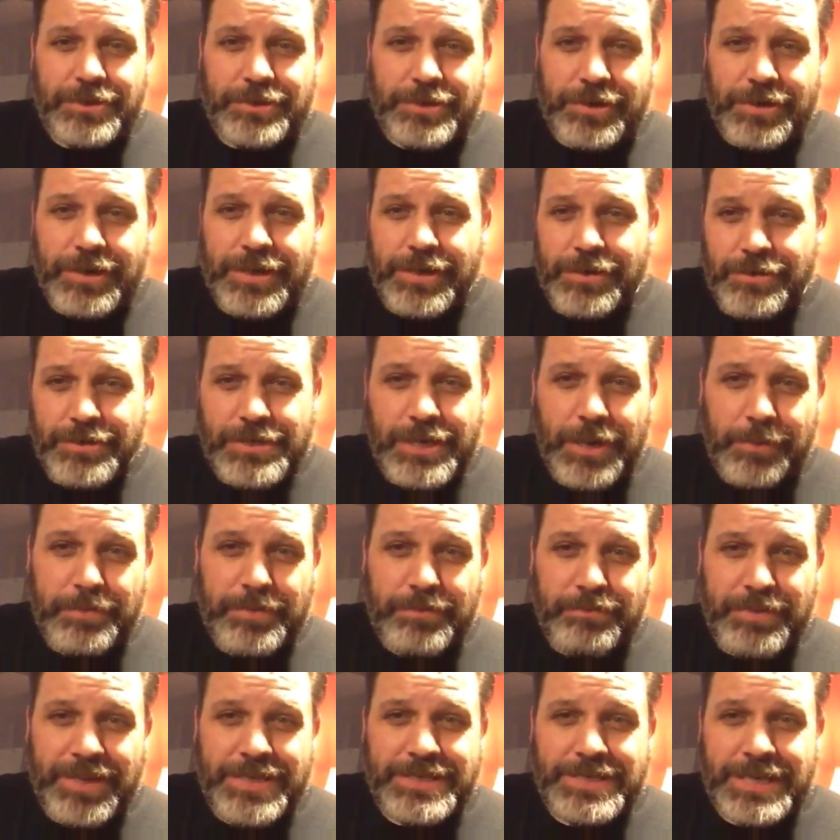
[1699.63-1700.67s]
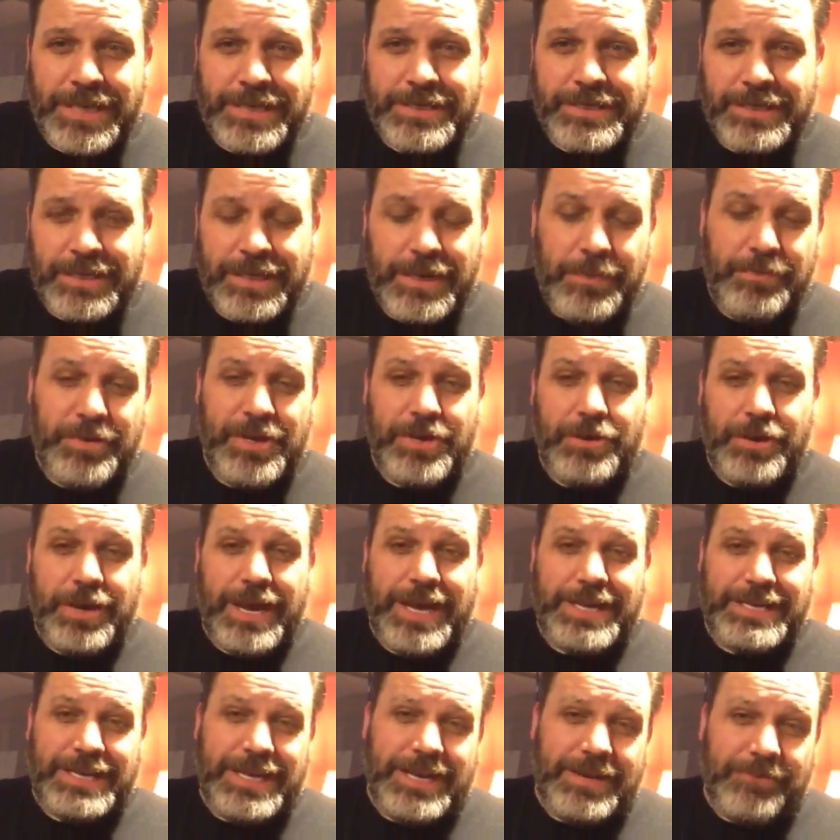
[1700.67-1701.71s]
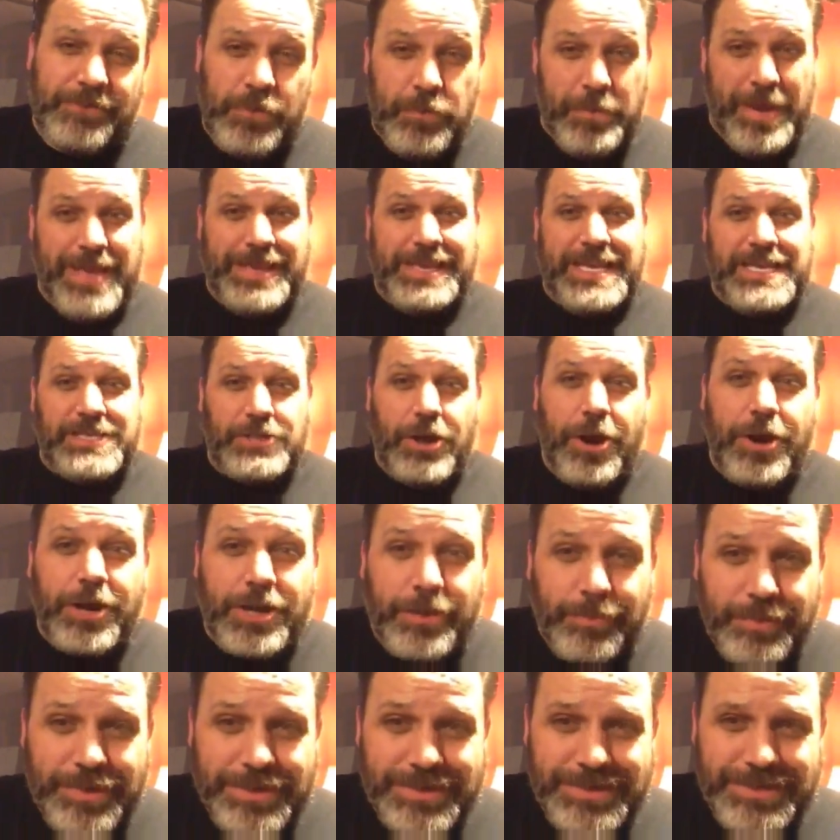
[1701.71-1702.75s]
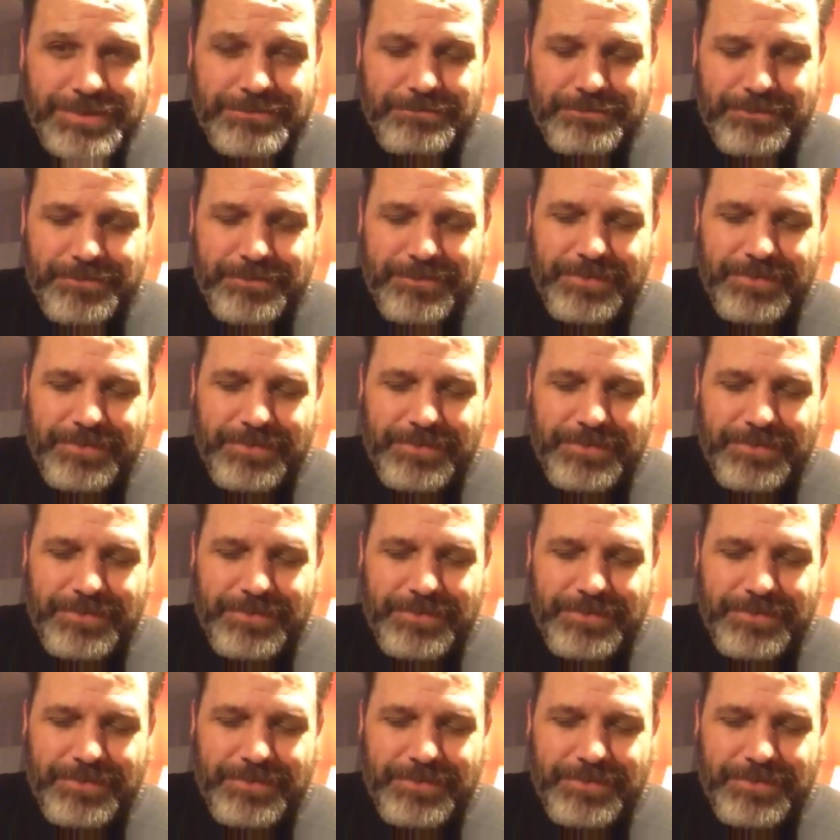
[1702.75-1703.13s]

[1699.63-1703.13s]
Attorney who's helping Pete Santilli, it'd be a good idea if you made these arguments.